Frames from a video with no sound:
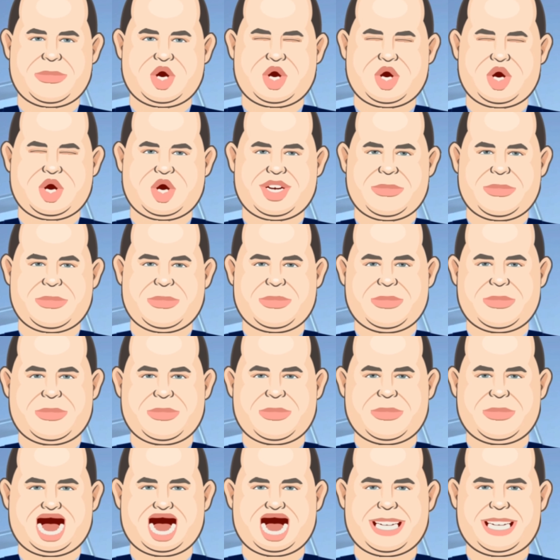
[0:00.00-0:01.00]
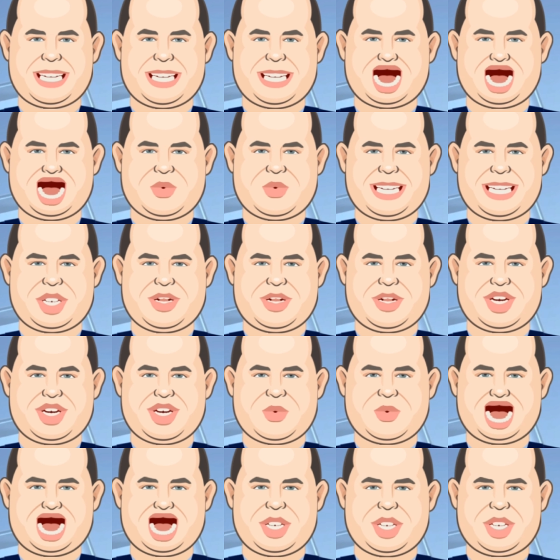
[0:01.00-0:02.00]
deal with him. Jim, this is all coming to light
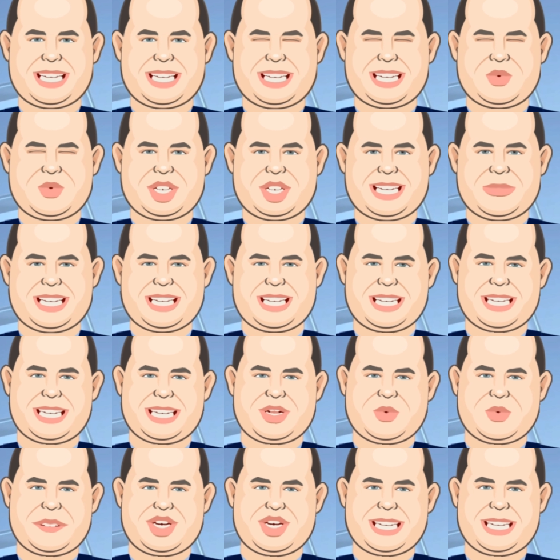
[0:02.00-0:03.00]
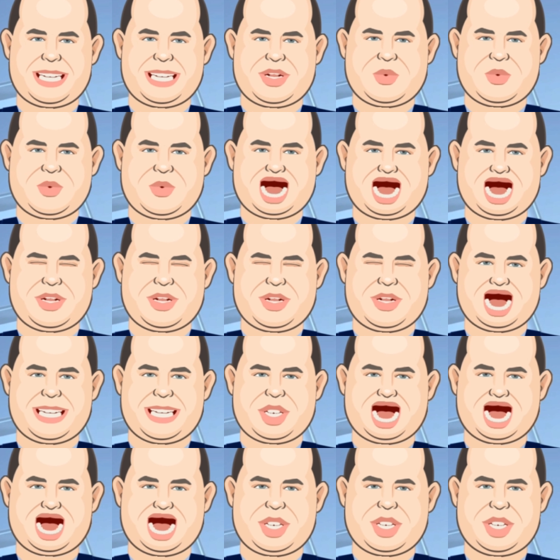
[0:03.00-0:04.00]
because of the recent controversy about anti
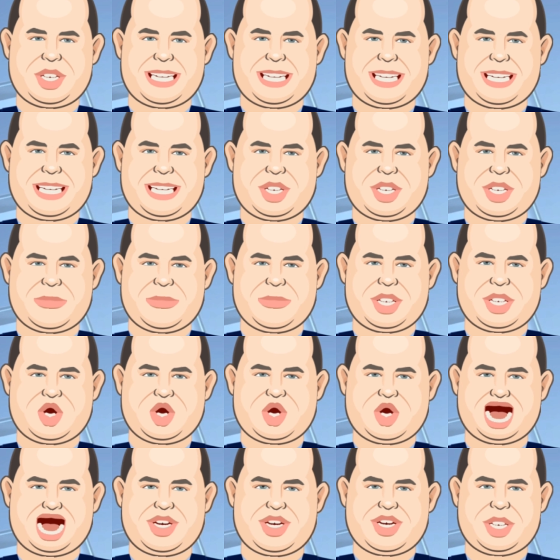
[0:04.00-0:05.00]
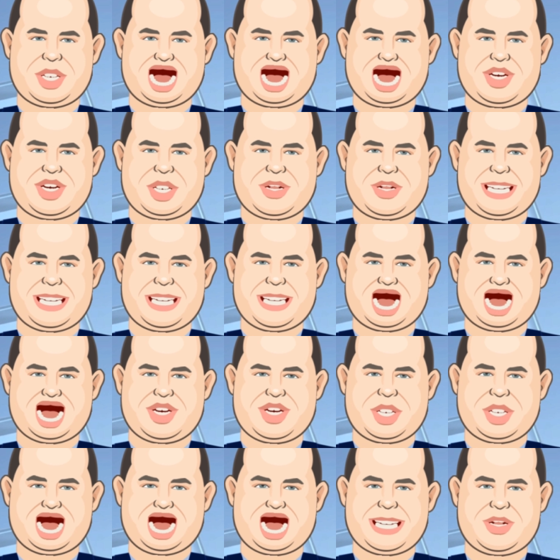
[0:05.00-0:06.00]
vaccine rhetoric on Rogan's podcast. Some
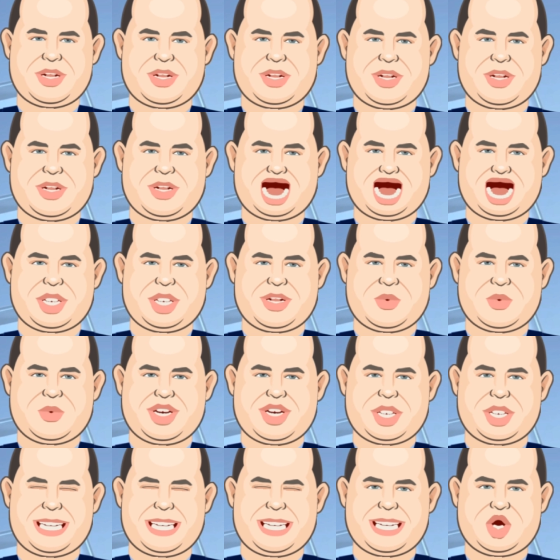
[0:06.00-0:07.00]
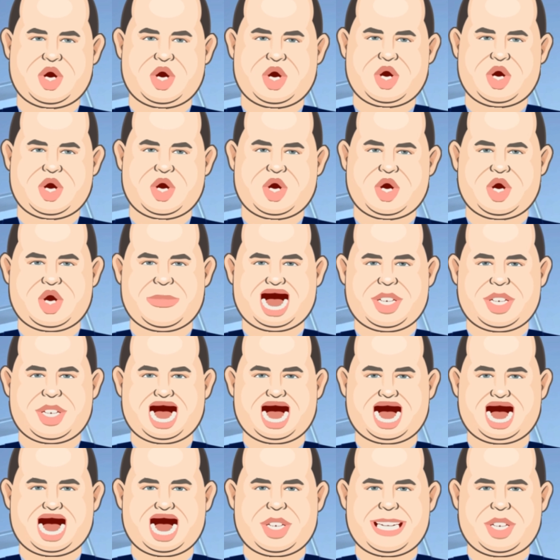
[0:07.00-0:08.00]
artists uh, decided to quit the service. One of them,
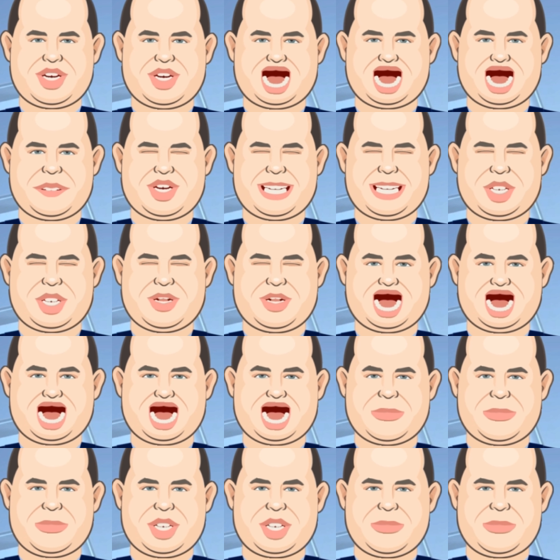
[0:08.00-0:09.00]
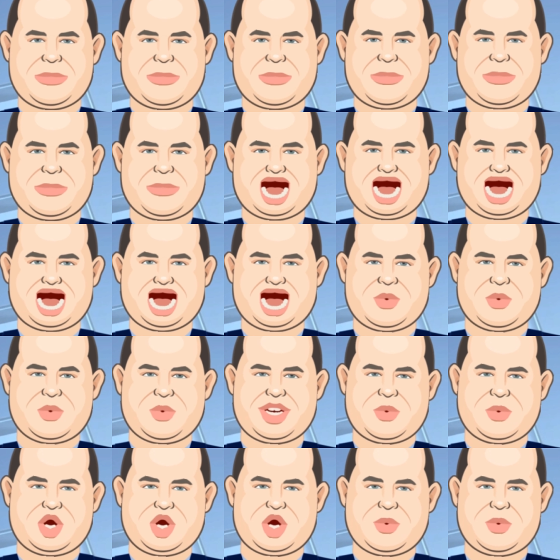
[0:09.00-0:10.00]
India Arie, pointed out this video, this
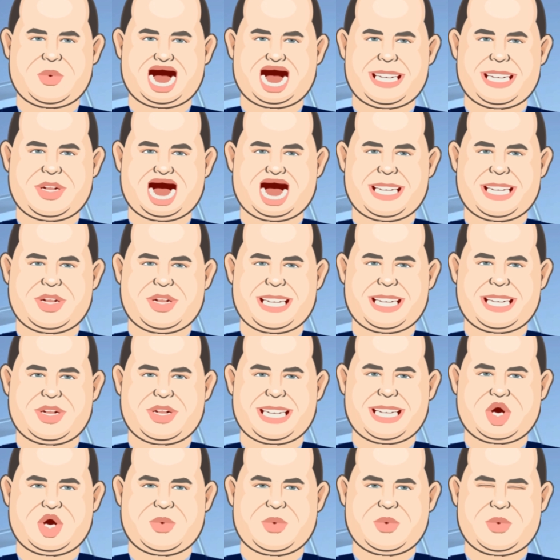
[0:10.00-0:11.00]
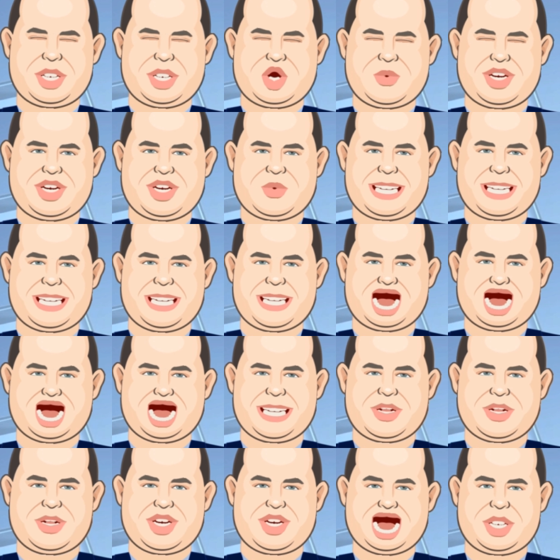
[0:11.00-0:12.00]
compilation video, and, and pointed out that the
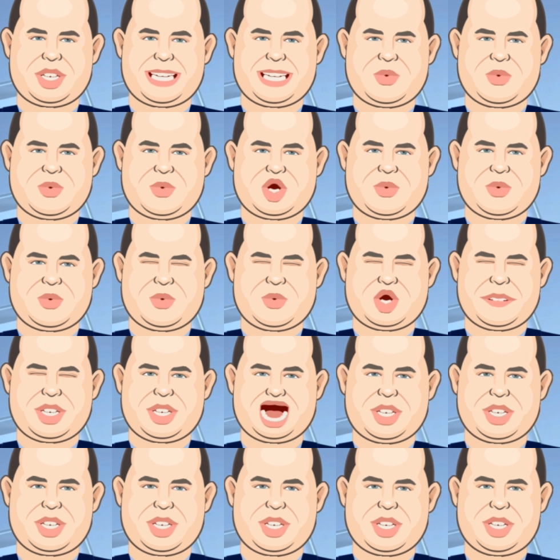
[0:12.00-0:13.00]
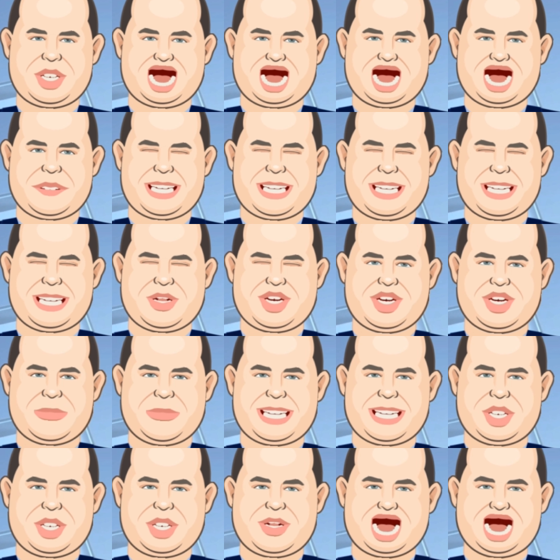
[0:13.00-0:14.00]
language Rogan has used around race in the past is
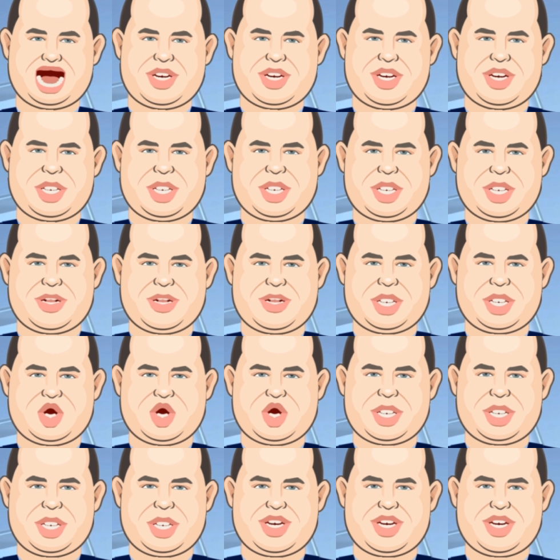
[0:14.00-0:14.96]
just as, or maybe even more